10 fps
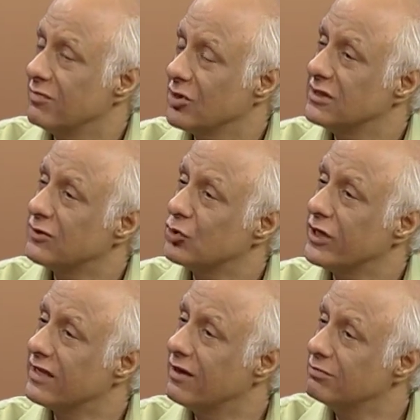because that
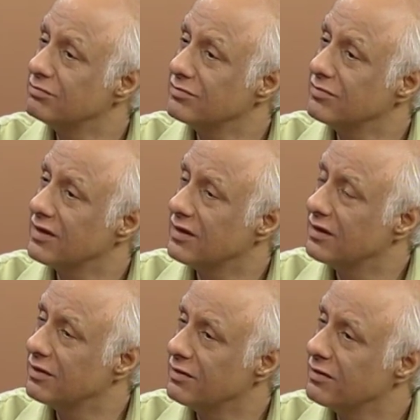would bring
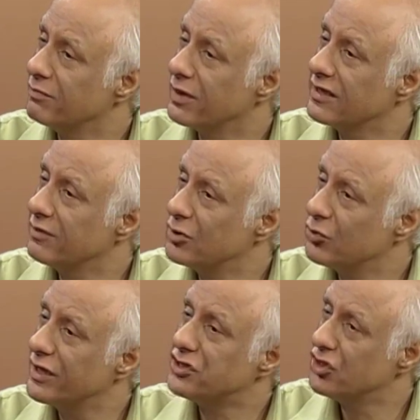them
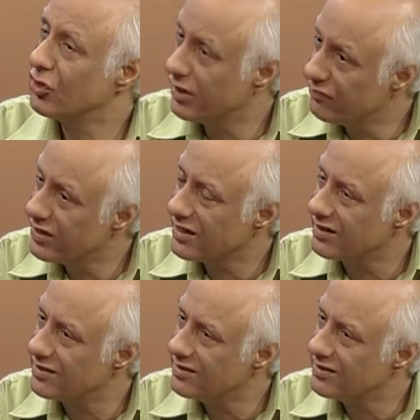into Asia or Africa.